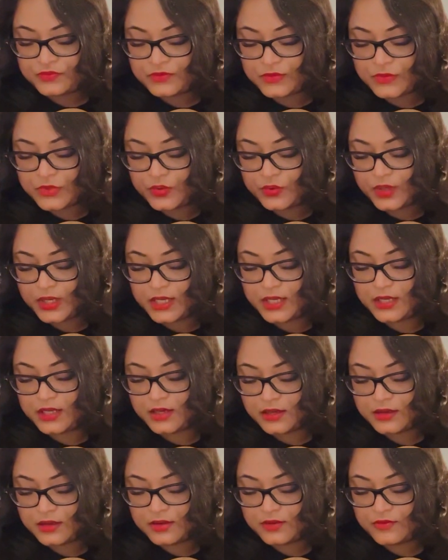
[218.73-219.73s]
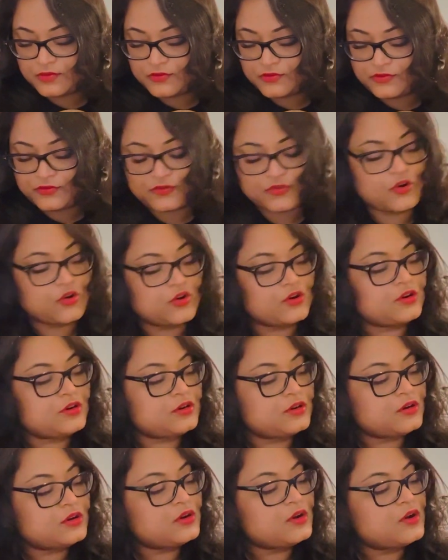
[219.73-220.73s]
3, 4,
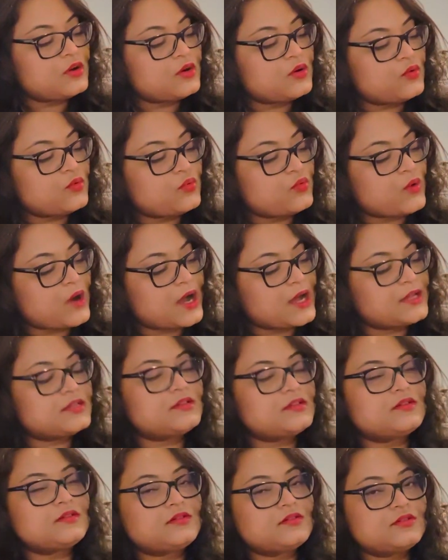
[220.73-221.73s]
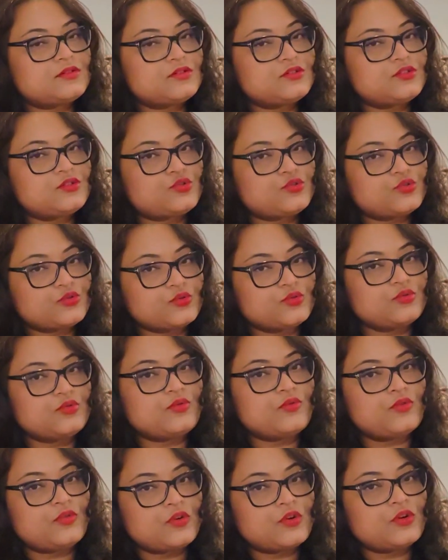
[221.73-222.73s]
1, 2,
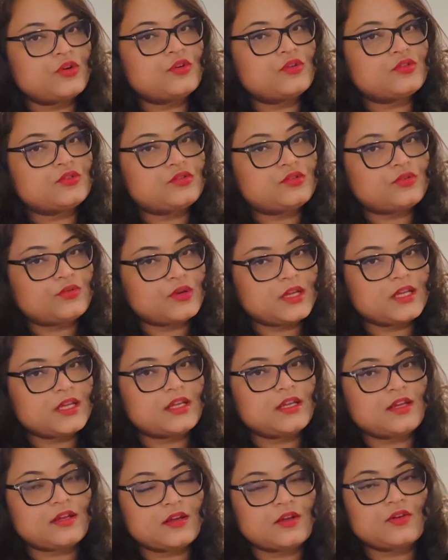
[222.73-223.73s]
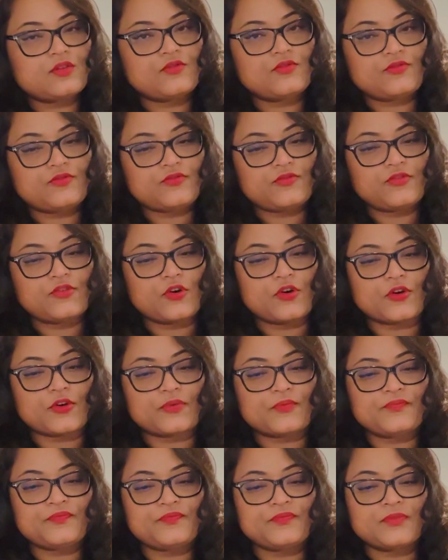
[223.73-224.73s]
3,
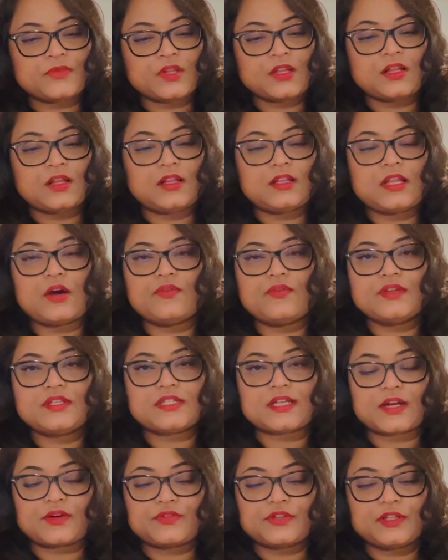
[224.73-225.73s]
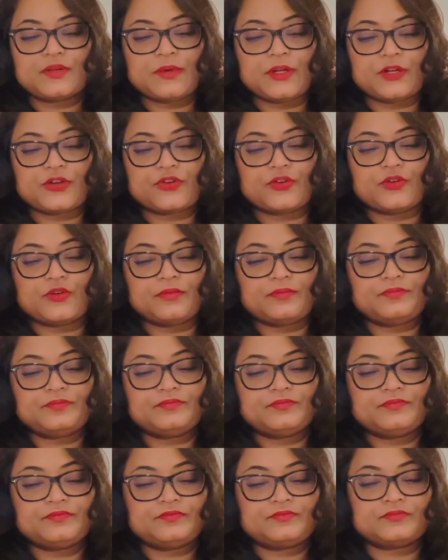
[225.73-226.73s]
4. Now we start with the metronome.
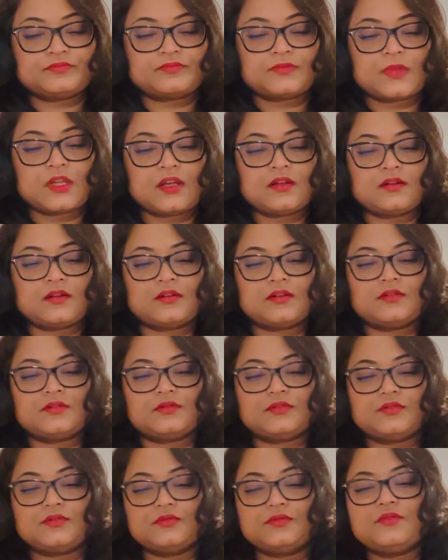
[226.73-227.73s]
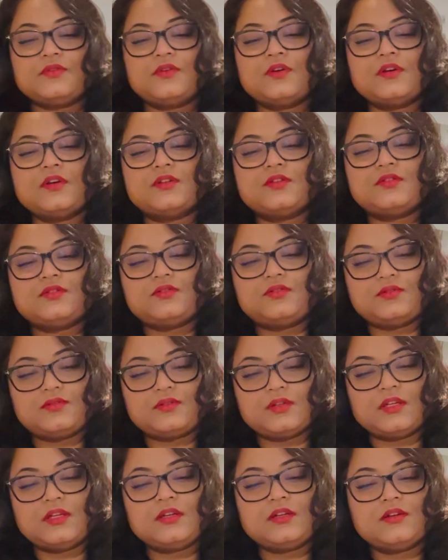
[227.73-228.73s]
2,
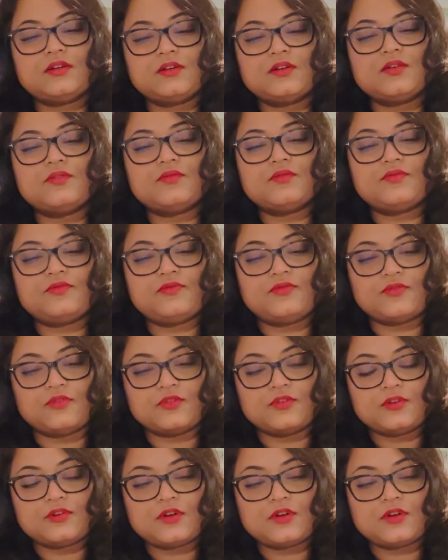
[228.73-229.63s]
3, 4,